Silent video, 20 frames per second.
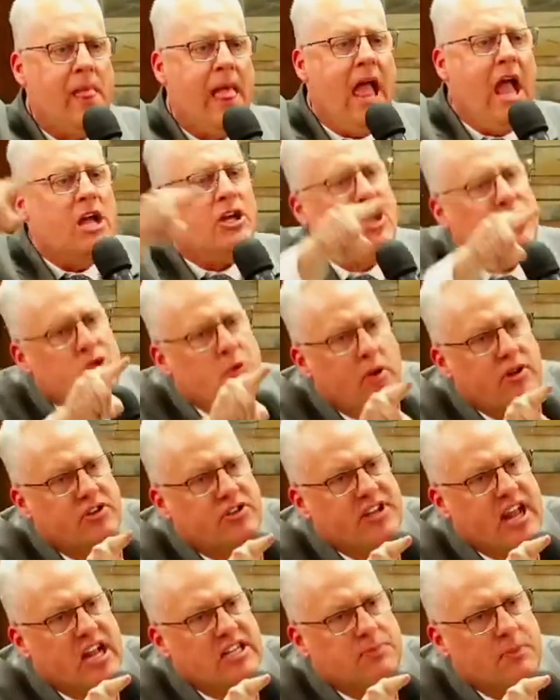Could you
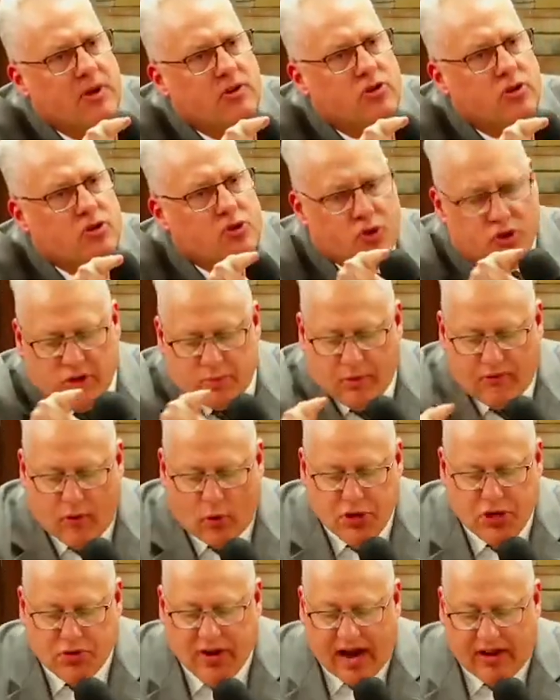understand spiritual truths before
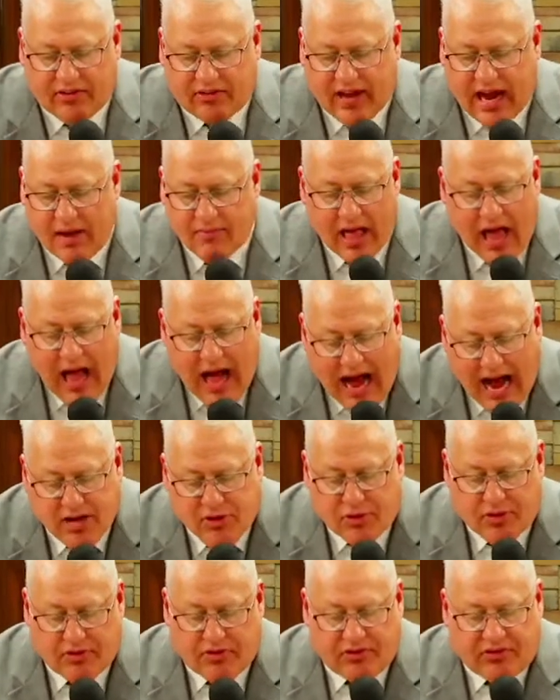you got saved? I
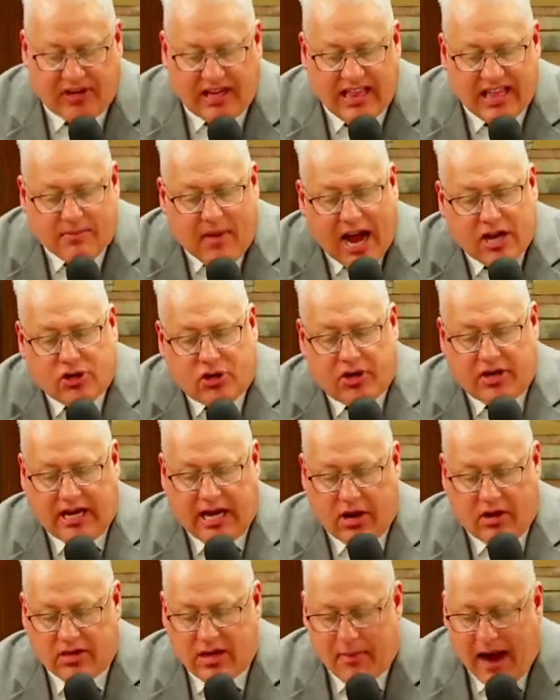couldn't see them. I couldn't
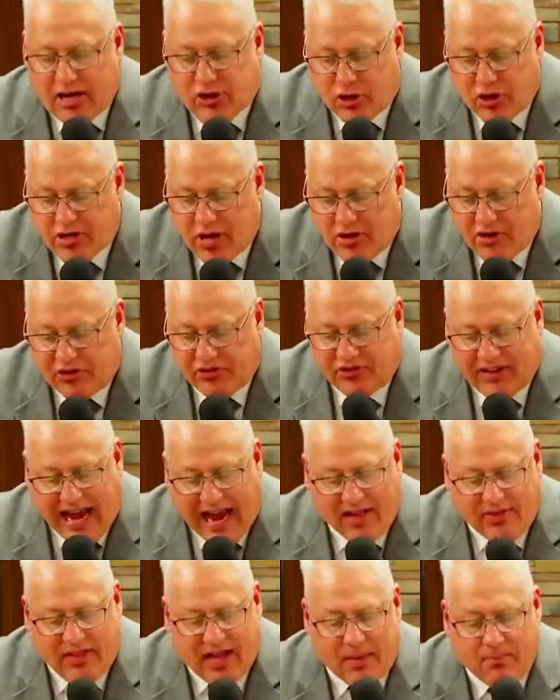hear them. I couldn't
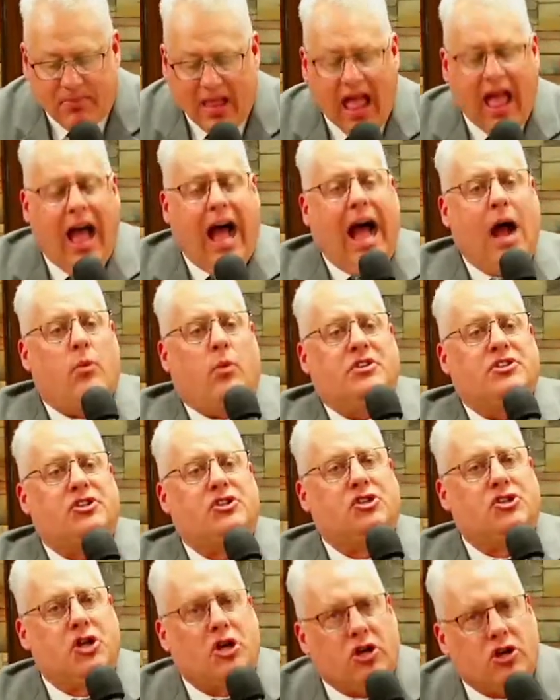understand them. I was
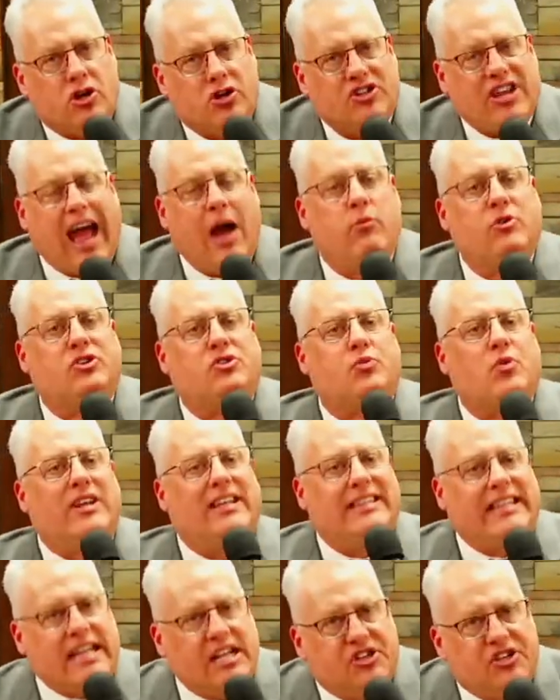church. I was
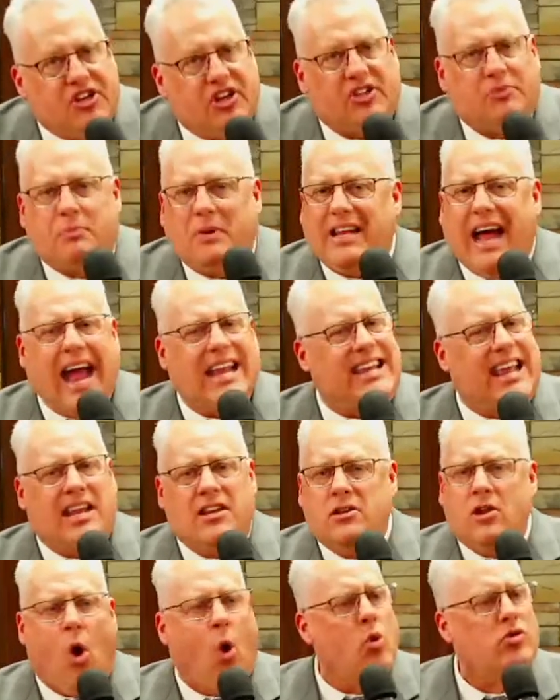religious, but I didn't
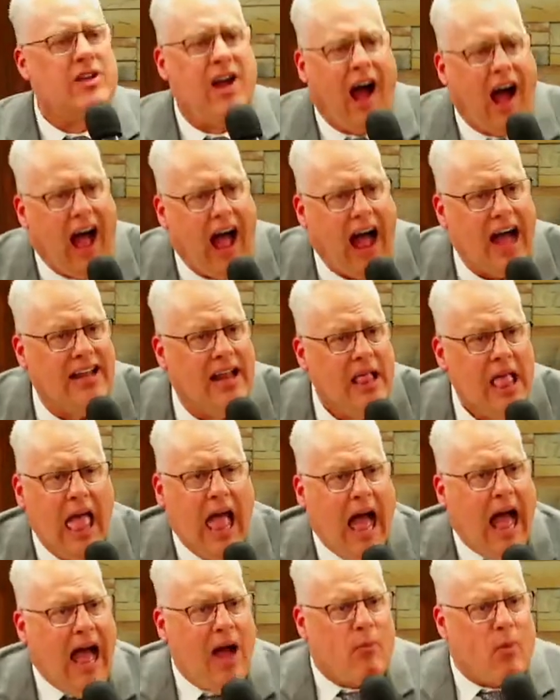know God.
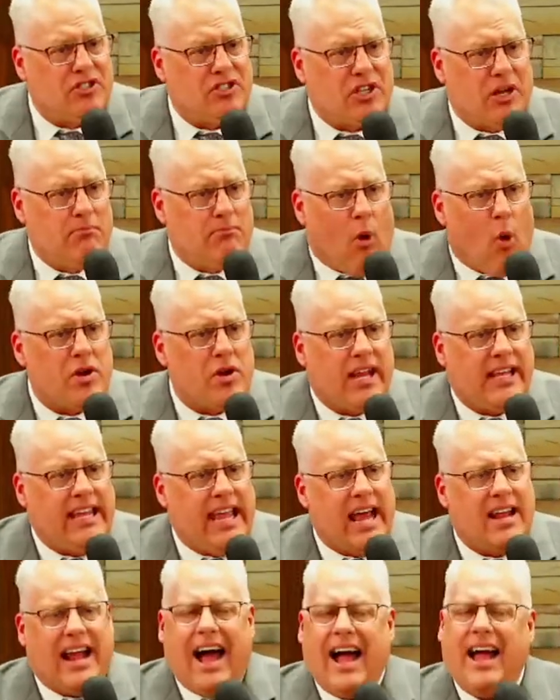I wasn't born again.
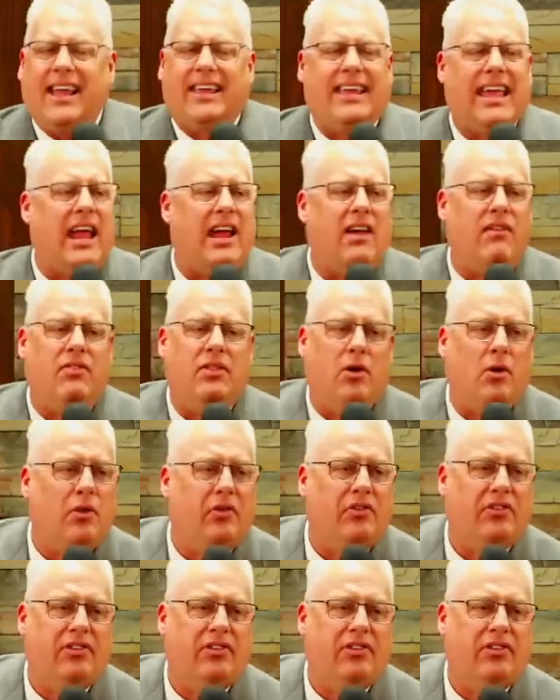I gave those